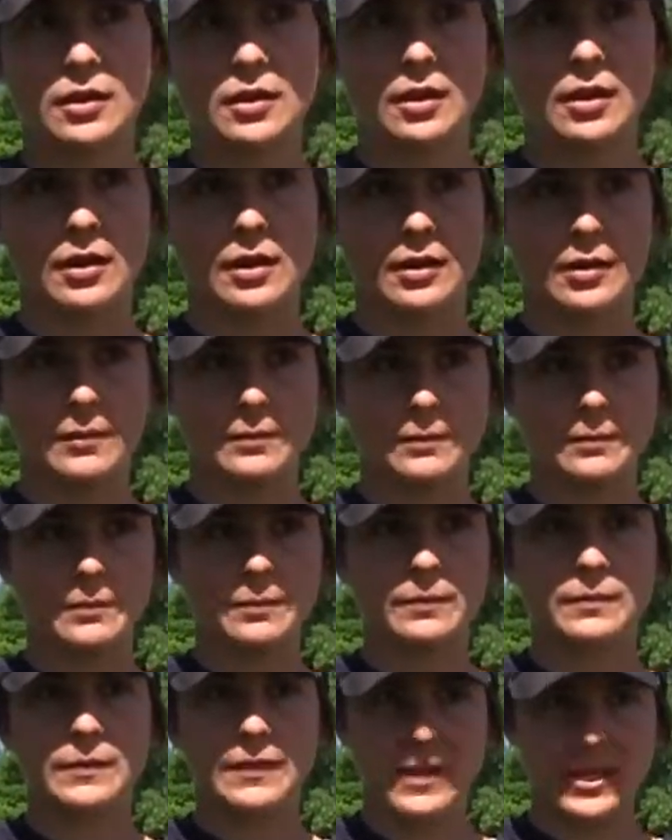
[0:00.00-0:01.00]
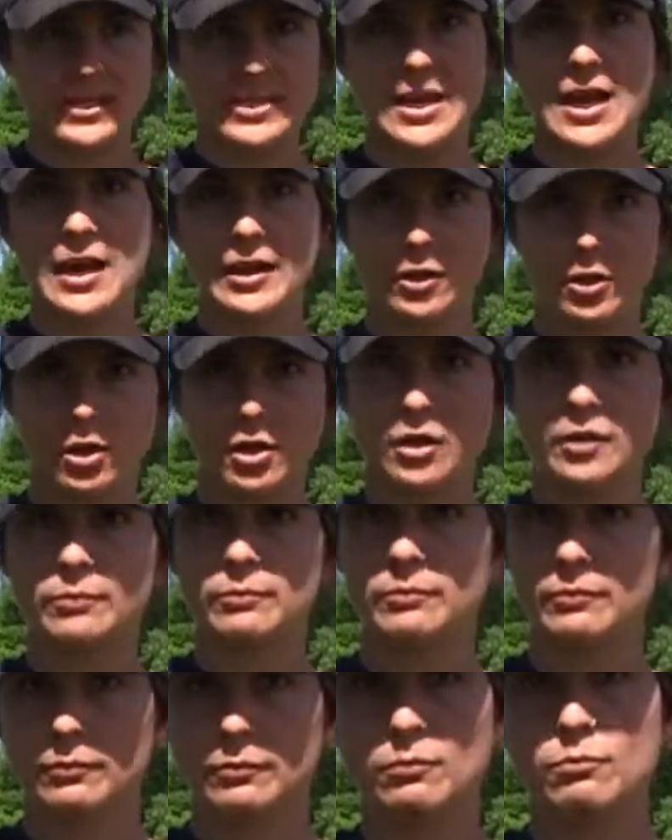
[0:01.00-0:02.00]
they tack
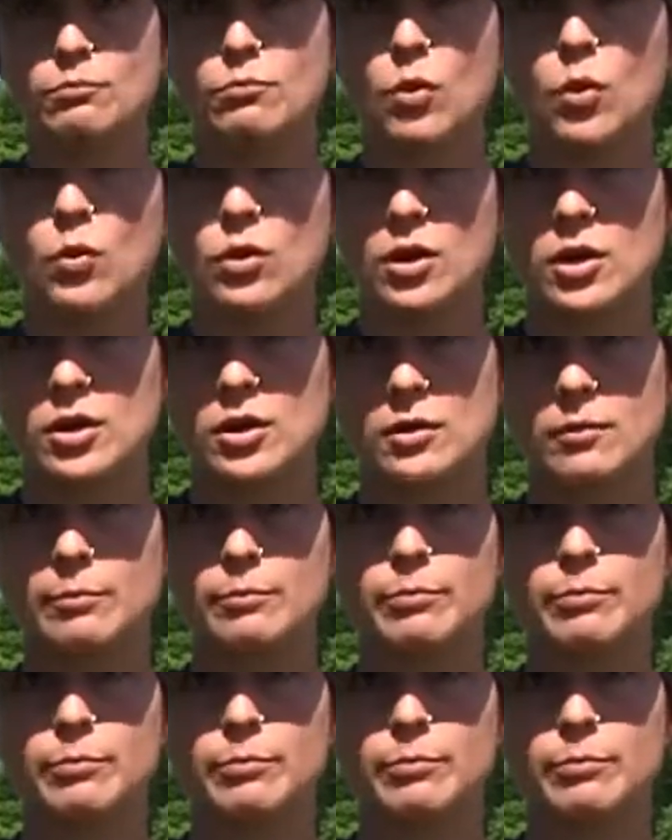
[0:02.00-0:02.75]
on more.